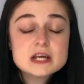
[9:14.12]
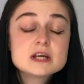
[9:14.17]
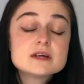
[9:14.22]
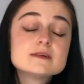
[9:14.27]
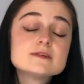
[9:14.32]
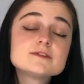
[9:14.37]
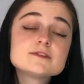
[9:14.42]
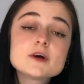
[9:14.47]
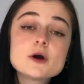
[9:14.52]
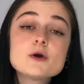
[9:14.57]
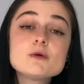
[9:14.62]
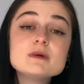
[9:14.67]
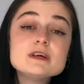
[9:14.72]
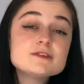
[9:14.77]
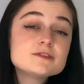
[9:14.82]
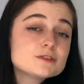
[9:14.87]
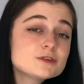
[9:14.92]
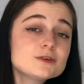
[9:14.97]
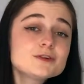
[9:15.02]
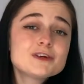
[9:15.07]
So we
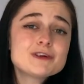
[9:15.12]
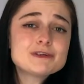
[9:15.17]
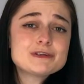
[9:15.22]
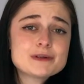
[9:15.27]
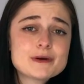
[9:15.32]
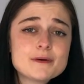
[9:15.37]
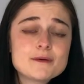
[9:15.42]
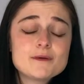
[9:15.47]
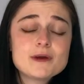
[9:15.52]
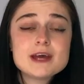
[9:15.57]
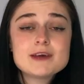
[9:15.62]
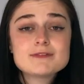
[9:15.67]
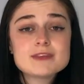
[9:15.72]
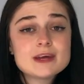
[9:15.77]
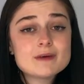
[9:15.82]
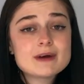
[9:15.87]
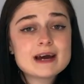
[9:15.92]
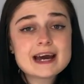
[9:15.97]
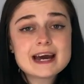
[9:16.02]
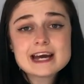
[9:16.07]
still don't know if they
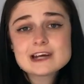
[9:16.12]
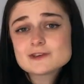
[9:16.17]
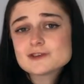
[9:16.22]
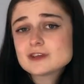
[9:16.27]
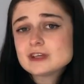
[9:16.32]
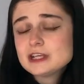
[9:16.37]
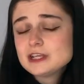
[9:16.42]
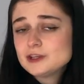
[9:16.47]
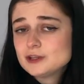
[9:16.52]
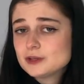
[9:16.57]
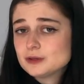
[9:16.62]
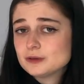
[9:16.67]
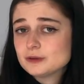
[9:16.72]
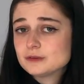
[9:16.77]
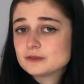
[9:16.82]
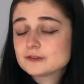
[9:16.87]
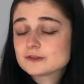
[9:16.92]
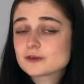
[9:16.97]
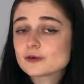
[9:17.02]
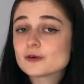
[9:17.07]
were actually
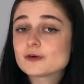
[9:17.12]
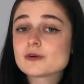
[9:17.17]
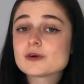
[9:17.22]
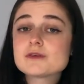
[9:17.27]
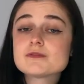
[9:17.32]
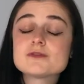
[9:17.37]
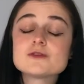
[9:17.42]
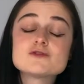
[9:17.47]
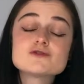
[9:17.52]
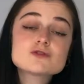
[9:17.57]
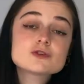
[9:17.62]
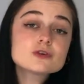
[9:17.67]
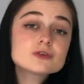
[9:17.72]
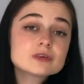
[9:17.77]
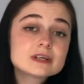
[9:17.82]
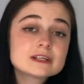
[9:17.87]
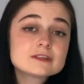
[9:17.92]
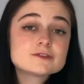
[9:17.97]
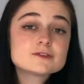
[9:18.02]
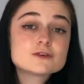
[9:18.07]
used, or if the
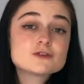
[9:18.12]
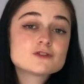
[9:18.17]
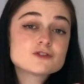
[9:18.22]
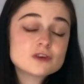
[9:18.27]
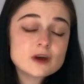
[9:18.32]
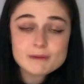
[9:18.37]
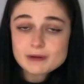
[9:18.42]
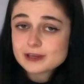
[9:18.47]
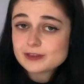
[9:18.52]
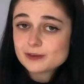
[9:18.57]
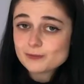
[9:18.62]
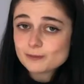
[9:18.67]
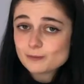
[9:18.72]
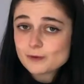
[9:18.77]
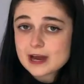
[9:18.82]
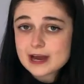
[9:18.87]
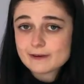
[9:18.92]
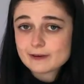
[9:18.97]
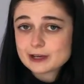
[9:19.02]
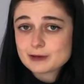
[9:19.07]
drawings showing them
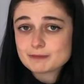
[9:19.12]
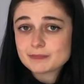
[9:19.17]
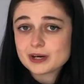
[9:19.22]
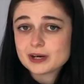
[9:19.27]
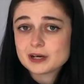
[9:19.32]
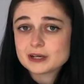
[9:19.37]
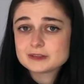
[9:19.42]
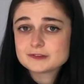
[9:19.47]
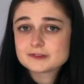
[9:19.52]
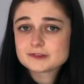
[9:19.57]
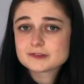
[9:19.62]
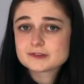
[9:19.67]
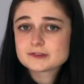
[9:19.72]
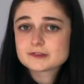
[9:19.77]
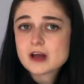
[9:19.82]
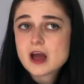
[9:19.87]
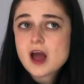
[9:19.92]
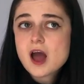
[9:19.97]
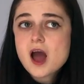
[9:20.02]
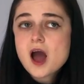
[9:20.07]
wearing masks
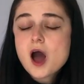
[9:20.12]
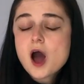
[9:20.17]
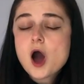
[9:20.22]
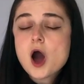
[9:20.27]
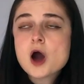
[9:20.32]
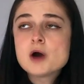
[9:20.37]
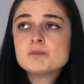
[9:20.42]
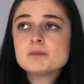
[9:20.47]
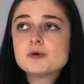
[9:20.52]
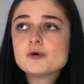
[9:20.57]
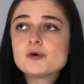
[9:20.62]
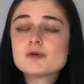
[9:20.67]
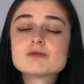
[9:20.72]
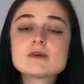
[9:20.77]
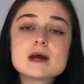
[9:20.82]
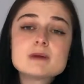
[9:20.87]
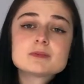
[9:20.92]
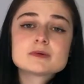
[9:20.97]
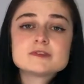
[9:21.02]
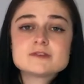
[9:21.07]
are more
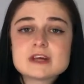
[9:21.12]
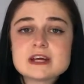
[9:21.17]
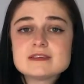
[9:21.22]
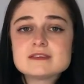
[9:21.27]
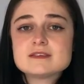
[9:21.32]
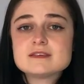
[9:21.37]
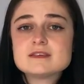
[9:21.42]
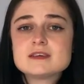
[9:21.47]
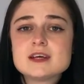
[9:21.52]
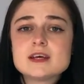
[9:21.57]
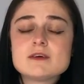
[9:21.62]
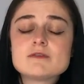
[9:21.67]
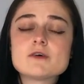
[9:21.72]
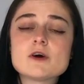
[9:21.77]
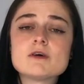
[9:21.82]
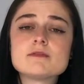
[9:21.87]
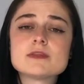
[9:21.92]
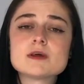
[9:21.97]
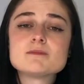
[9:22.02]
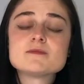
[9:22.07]
representative
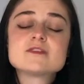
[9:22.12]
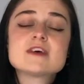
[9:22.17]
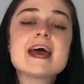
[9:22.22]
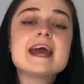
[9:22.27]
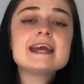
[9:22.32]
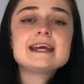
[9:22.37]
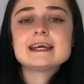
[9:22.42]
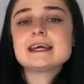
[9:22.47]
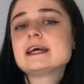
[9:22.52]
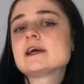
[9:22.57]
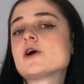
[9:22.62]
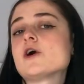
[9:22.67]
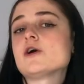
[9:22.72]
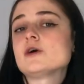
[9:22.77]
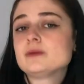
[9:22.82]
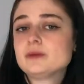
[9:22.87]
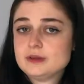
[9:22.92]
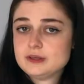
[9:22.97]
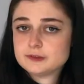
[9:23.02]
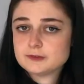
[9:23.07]
of them taking
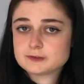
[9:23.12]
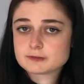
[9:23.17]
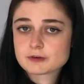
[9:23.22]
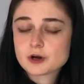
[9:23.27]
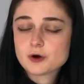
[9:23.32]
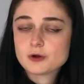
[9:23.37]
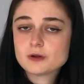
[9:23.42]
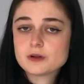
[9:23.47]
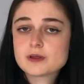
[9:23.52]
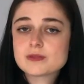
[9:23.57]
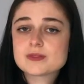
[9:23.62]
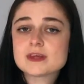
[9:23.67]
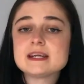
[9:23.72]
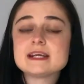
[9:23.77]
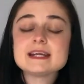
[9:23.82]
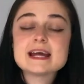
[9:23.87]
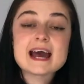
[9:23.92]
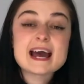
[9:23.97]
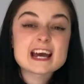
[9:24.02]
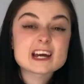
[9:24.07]
on this role than
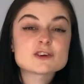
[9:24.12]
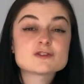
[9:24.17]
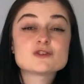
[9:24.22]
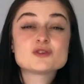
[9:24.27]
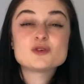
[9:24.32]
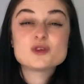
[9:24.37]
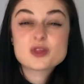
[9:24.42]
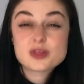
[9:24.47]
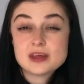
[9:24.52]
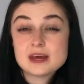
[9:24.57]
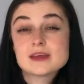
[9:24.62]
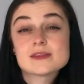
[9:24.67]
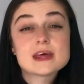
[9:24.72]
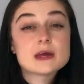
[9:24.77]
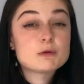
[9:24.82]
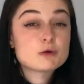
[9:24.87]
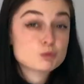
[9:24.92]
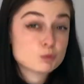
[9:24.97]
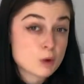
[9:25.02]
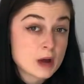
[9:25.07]
an actual thing they
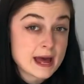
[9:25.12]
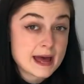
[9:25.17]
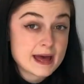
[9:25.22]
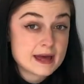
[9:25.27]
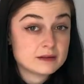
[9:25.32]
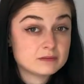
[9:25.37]
would wear.